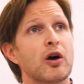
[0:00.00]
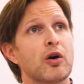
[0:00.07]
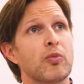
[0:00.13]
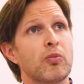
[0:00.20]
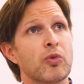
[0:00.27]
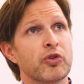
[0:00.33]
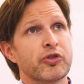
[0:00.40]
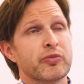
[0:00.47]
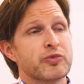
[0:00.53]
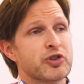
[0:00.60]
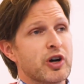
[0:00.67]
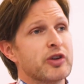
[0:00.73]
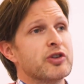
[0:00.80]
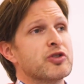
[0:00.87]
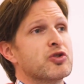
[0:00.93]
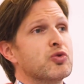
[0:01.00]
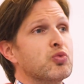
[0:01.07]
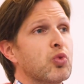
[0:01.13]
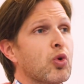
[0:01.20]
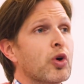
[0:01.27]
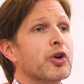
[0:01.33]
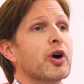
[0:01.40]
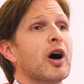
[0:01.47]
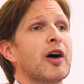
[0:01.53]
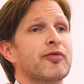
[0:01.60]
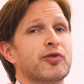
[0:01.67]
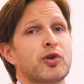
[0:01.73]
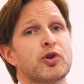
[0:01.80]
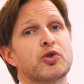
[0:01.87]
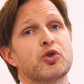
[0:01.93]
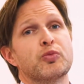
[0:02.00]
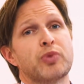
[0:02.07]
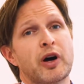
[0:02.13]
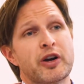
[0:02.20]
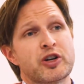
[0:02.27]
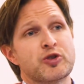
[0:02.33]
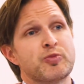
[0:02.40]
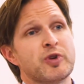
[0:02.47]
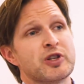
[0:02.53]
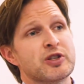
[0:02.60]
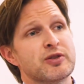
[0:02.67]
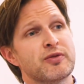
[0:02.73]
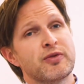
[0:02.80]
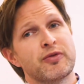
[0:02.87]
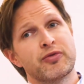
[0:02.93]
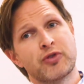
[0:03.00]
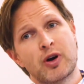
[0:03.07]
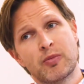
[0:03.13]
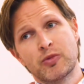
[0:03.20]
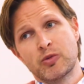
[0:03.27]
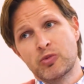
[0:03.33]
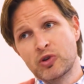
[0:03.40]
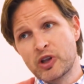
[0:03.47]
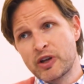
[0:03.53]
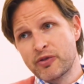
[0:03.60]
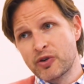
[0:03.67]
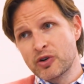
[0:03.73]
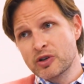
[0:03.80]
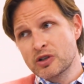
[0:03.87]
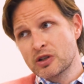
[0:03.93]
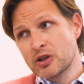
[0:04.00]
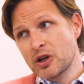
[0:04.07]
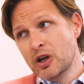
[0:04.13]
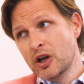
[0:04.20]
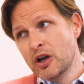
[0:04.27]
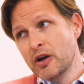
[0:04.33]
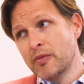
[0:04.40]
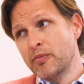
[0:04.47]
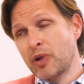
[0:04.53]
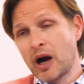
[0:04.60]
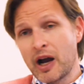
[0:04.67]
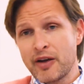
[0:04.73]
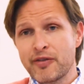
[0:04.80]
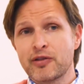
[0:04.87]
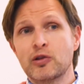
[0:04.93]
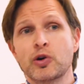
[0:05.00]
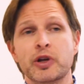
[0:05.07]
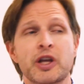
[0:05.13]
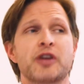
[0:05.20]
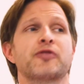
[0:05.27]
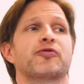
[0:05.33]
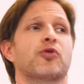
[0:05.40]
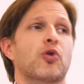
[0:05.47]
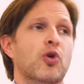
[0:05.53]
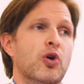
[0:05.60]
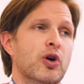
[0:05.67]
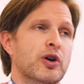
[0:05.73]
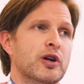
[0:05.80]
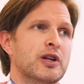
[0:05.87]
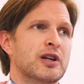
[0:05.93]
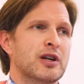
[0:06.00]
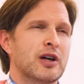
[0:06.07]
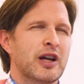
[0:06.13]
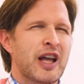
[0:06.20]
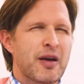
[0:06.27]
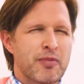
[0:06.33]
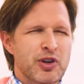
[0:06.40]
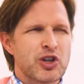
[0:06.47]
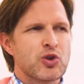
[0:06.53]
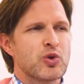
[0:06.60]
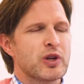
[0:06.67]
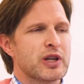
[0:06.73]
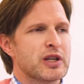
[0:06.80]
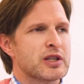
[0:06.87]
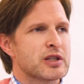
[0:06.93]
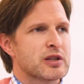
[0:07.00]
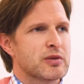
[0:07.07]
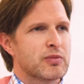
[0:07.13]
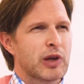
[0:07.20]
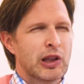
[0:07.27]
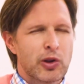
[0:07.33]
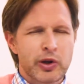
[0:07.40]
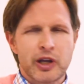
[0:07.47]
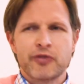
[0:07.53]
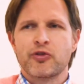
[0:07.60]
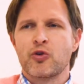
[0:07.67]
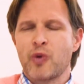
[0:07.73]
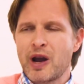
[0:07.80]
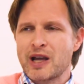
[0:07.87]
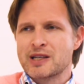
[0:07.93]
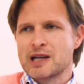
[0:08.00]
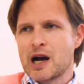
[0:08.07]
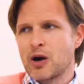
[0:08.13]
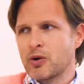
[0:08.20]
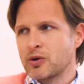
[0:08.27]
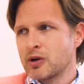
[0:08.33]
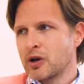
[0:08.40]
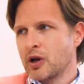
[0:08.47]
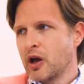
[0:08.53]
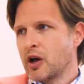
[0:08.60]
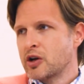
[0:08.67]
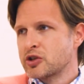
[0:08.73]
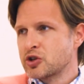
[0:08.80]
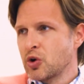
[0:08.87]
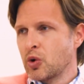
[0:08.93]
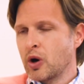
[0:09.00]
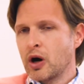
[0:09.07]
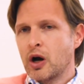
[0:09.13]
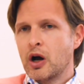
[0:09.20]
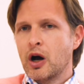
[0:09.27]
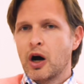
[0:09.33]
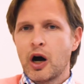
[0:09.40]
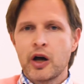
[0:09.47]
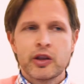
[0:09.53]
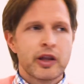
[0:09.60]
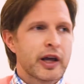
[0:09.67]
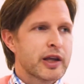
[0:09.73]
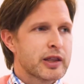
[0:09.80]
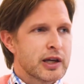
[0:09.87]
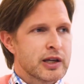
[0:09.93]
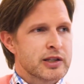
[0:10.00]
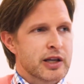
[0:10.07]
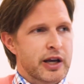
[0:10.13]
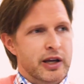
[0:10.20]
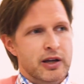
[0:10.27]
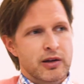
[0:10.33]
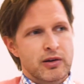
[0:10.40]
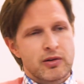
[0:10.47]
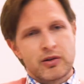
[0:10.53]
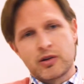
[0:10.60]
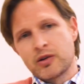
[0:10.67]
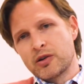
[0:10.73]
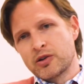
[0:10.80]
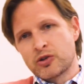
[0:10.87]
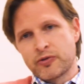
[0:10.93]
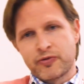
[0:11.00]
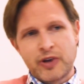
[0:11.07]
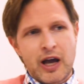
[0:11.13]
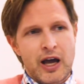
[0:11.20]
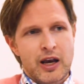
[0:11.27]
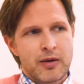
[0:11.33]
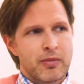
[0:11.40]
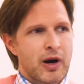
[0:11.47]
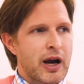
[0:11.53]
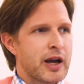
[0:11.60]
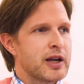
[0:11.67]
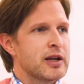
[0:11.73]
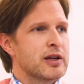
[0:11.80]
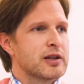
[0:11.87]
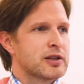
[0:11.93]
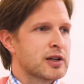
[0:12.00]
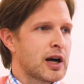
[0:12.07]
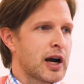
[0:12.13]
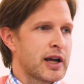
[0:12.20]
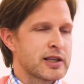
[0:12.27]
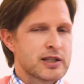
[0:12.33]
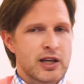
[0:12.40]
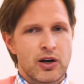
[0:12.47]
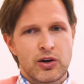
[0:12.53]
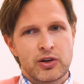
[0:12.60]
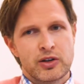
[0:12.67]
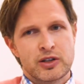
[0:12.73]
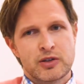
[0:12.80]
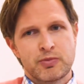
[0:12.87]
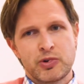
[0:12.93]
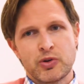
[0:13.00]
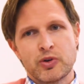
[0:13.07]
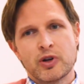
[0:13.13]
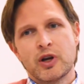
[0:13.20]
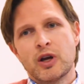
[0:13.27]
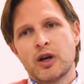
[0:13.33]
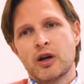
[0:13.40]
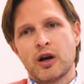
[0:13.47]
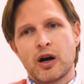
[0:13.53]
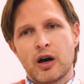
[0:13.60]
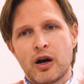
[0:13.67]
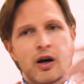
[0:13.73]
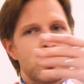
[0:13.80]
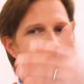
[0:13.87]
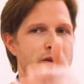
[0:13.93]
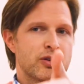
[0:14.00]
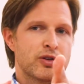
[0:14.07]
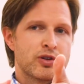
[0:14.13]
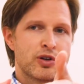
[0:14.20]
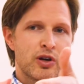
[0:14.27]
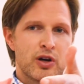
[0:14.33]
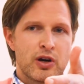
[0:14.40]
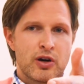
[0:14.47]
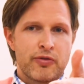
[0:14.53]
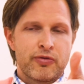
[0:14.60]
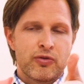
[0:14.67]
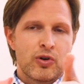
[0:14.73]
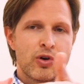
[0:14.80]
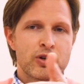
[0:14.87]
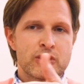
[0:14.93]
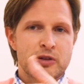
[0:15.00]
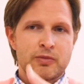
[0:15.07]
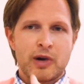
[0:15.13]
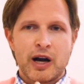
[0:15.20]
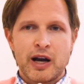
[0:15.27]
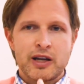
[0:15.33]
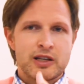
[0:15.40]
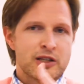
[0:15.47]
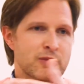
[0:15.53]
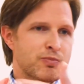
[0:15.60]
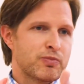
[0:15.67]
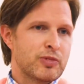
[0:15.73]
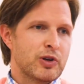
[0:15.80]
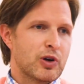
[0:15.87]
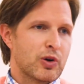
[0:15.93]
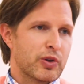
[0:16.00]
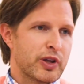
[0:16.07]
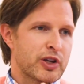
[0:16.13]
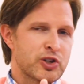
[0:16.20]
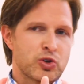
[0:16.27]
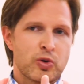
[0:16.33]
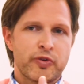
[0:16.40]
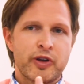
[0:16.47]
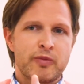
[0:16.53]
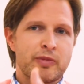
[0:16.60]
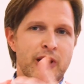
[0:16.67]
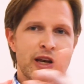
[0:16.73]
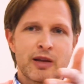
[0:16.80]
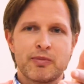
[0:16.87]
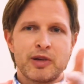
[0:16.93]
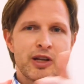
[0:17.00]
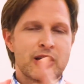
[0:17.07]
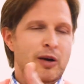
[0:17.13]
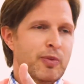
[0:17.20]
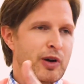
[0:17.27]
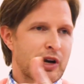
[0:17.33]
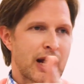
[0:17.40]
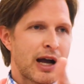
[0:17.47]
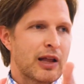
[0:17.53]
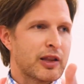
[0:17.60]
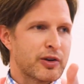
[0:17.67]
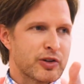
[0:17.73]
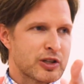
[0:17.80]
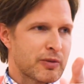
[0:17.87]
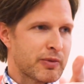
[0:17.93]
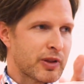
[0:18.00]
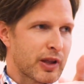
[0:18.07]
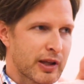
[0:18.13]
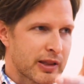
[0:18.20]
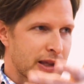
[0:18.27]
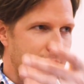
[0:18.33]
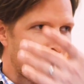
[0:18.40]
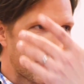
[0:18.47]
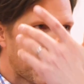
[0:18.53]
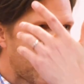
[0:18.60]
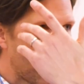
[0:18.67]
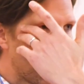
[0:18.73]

Muslim judges to ward off the hudud punishments from the believers by looking for ambiguities, by looking for ways out. So unlike things like Sufyan and my tie sale dispute, Feroz and my, the issue of him getting beaten up in an alley or something like that,